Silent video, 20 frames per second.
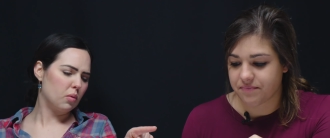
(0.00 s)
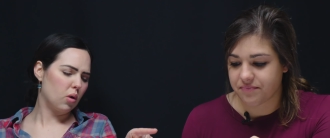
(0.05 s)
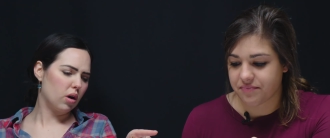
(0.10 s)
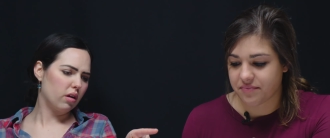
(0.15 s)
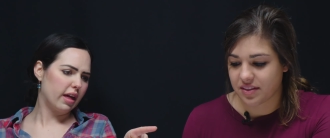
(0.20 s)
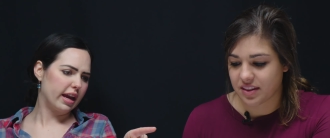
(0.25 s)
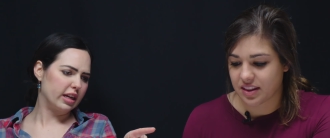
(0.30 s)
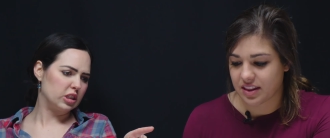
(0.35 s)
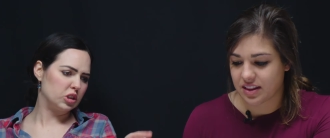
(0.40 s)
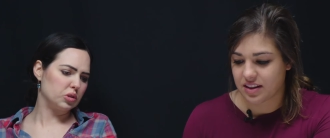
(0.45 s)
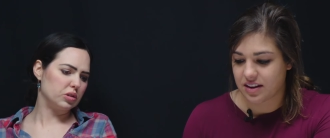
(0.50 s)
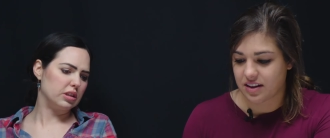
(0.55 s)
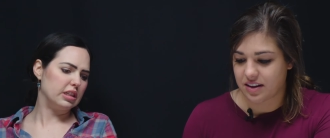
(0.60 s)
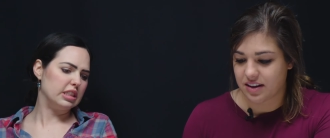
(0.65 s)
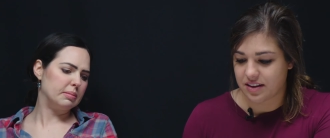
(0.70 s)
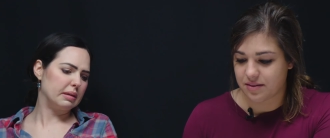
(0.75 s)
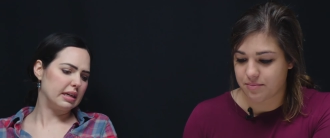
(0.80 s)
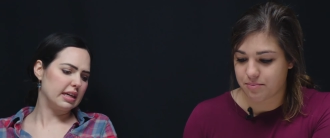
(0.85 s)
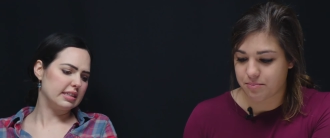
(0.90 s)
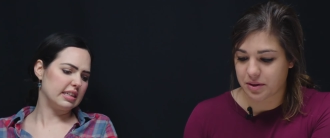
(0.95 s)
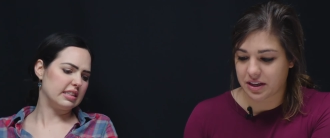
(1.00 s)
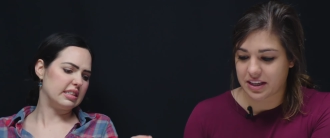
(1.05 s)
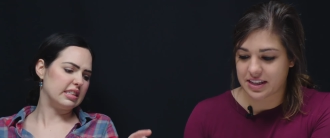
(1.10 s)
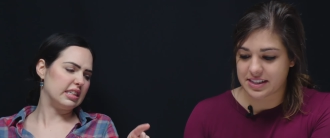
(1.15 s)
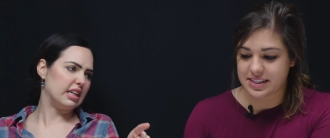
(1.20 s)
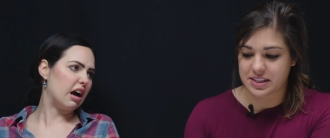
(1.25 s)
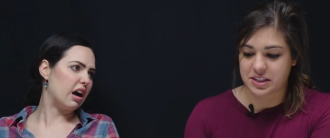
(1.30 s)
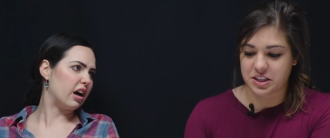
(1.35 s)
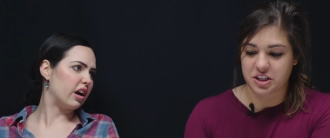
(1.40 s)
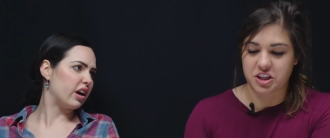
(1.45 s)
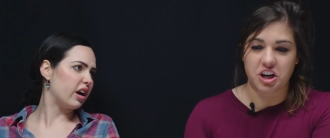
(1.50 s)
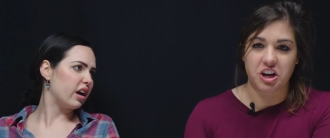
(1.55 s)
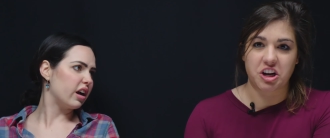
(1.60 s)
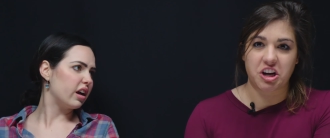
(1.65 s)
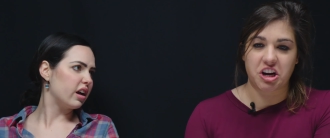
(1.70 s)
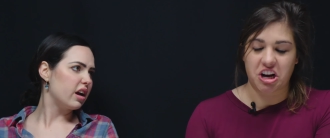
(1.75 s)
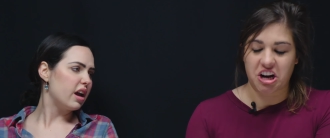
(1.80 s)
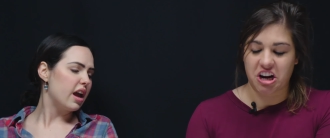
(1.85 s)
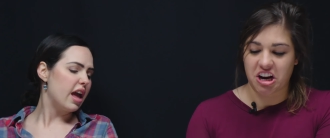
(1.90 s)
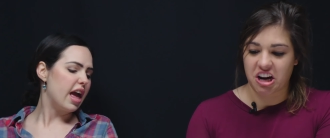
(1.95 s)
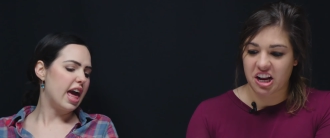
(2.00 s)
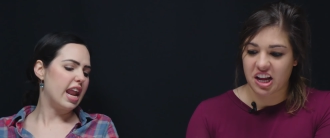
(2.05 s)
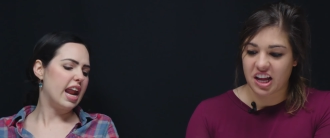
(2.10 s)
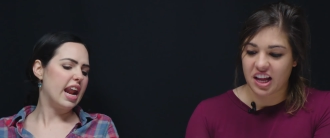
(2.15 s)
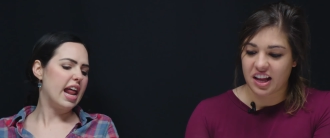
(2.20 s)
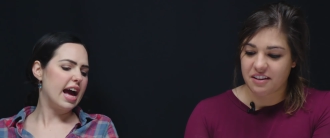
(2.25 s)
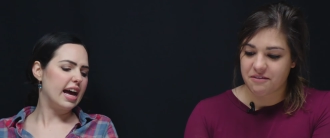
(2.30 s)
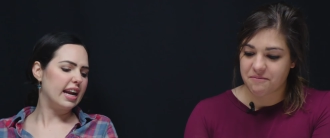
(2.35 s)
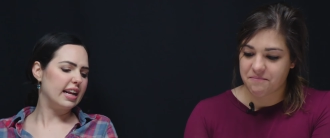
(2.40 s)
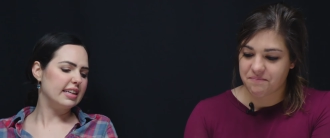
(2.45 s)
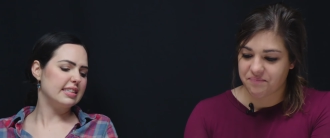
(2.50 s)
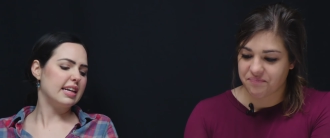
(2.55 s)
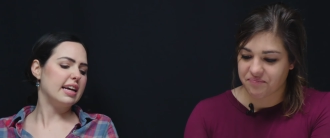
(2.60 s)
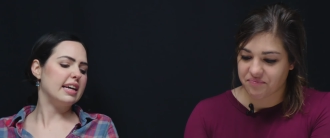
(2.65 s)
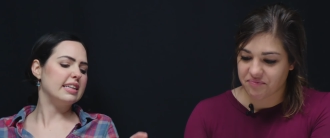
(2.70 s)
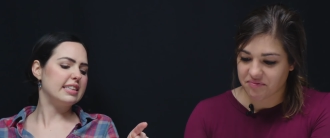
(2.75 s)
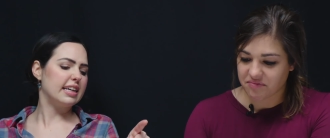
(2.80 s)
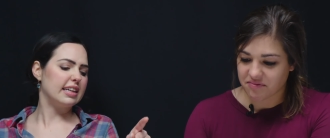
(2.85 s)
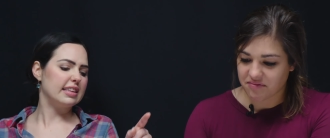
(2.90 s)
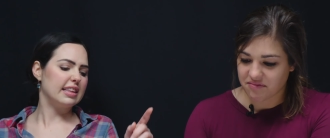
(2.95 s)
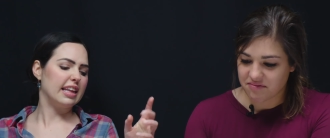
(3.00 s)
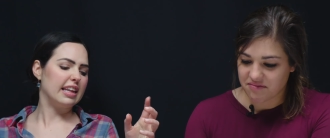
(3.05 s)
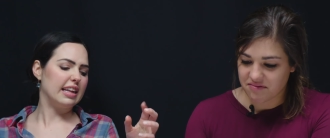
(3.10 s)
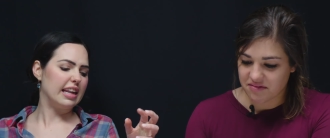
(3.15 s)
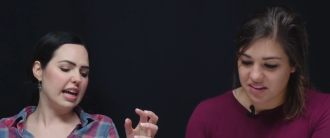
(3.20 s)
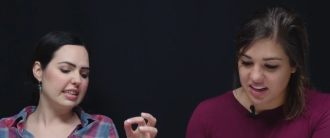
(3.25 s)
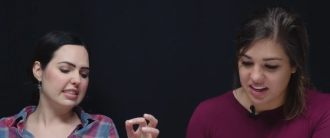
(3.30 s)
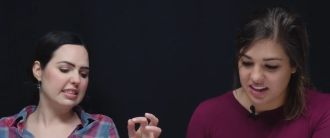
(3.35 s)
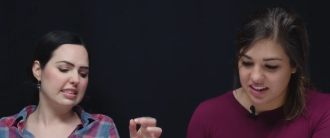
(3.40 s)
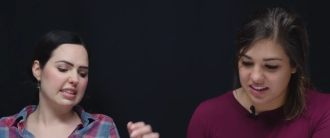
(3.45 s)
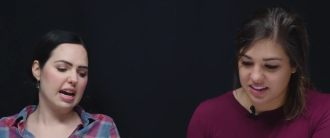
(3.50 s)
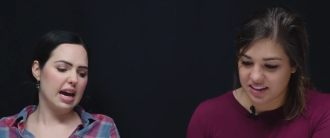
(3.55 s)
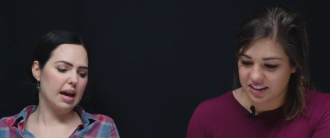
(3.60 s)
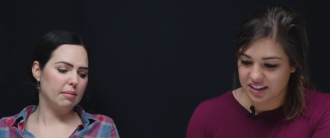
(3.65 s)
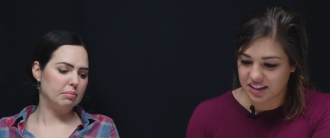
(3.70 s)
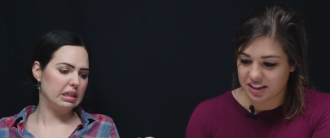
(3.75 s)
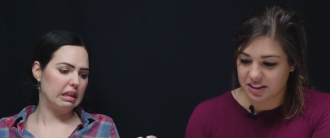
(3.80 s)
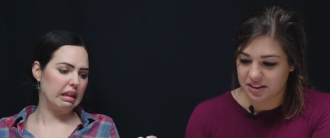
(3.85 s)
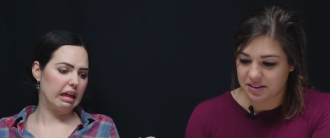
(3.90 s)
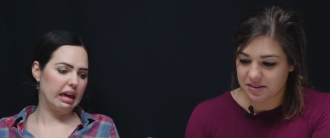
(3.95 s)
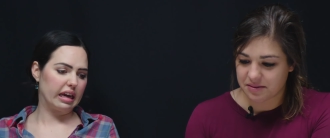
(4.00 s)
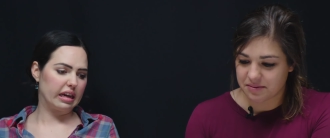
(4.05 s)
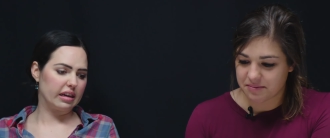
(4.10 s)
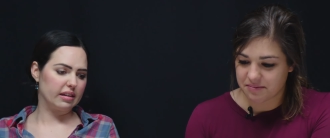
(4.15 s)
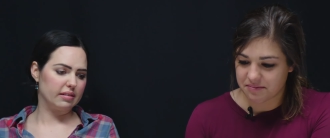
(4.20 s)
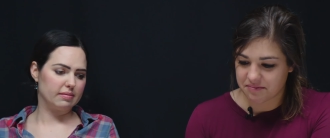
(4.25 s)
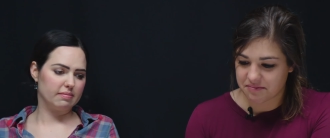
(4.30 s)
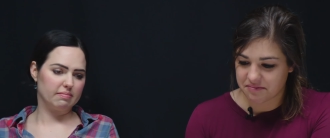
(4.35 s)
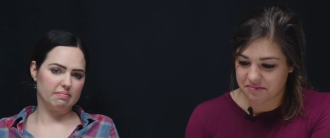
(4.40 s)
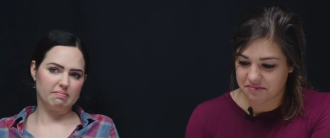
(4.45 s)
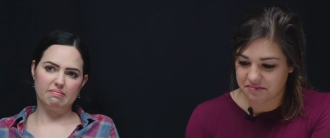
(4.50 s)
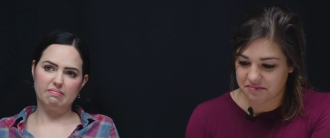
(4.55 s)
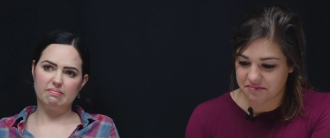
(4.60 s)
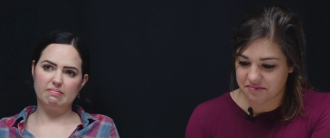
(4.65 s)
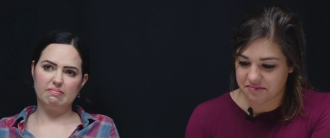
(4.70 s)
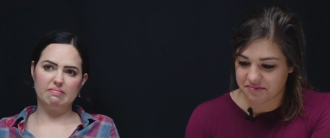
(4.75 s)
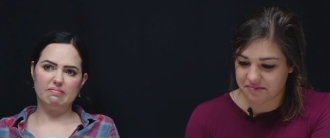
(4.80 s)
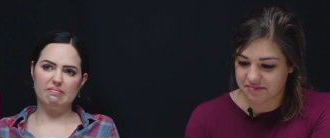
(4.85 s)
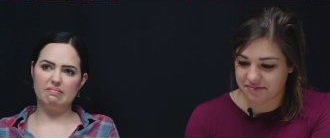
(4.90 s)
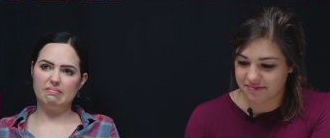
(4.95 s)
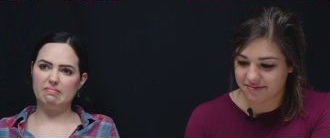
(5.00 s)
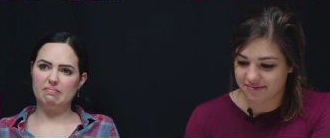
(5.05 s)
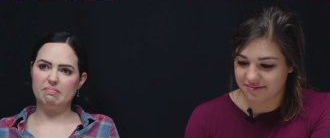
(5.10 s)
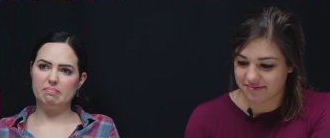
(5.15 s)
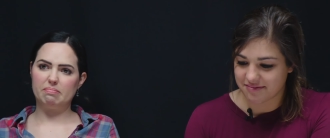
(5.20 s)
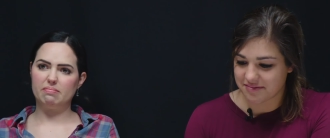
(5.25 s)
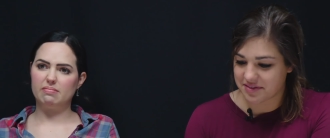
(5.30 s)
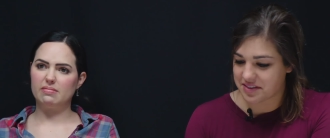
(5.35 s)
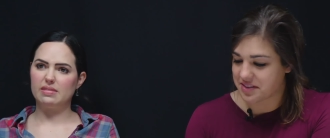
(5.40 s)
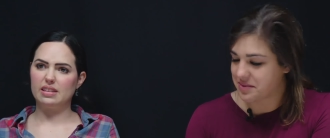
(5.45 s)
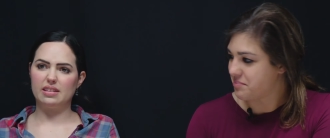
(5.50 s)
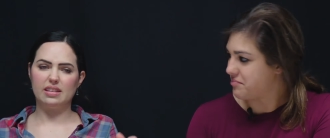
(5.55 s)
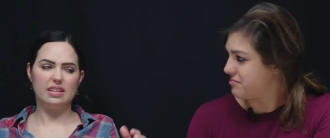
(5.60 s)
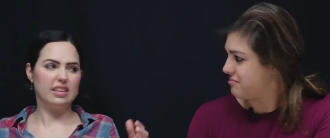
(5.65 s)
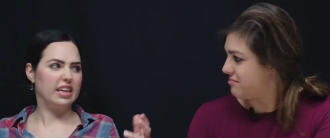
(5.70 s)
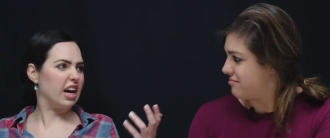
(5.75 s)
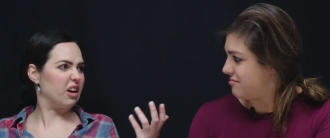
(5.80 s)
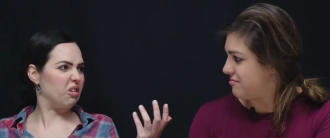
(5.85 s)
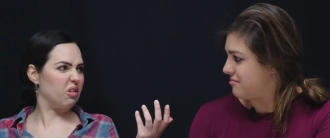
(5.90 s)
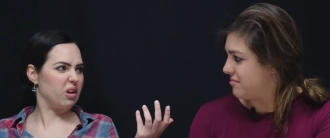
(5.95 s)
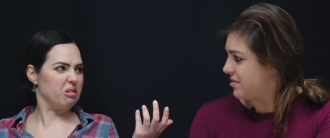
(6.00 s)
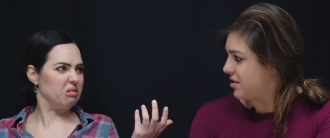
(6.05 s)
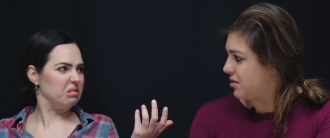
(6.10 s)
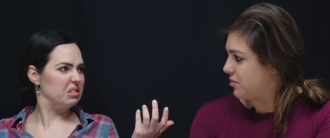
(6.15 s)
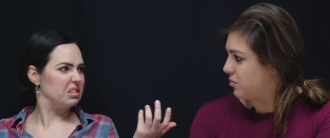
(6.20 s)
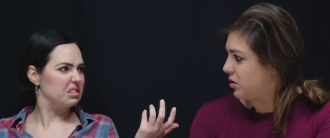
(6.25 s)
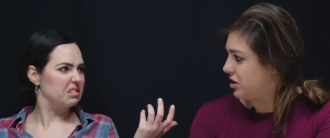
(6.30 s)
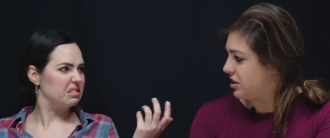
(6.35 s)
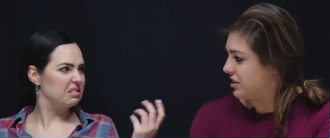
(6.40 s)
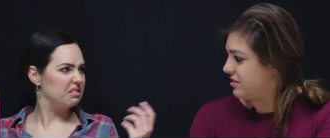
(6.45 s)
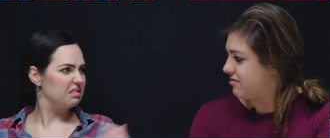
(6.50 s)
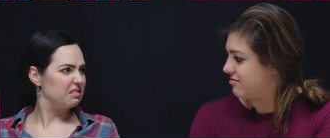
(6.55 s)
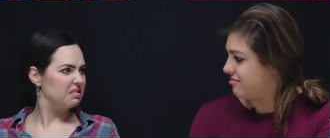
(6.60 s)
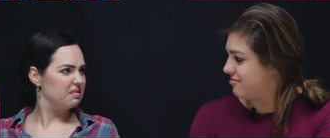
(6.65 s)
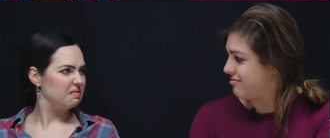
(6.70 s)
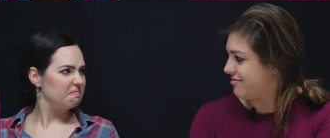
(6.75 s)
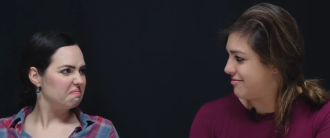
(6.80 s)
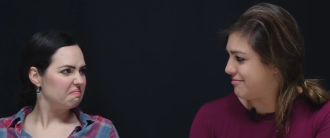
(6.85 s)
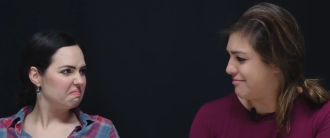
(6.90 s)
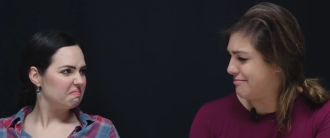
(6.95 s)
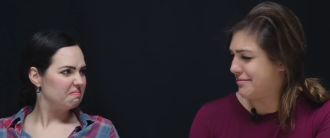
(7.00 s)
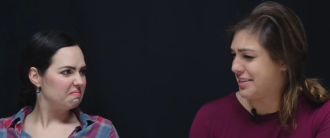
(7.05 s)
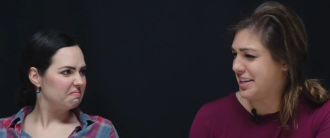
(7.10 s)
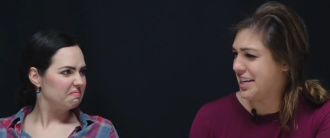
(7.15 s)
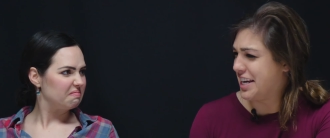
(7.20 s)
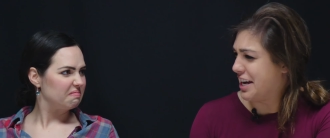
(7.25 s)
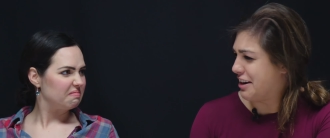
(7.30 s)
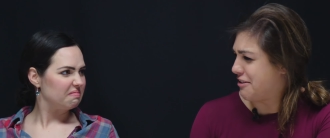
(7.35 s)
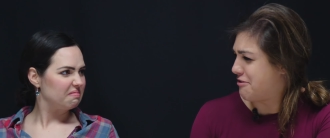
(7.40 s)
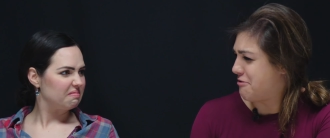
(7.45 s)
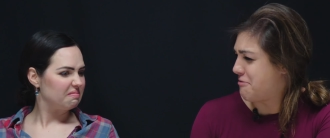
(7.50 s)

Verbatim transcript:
Speaker 1: more like trees because, because it's, younger, it's, younger, and it had, it's had less time to like
Speaker 2: get gross. Well, it, get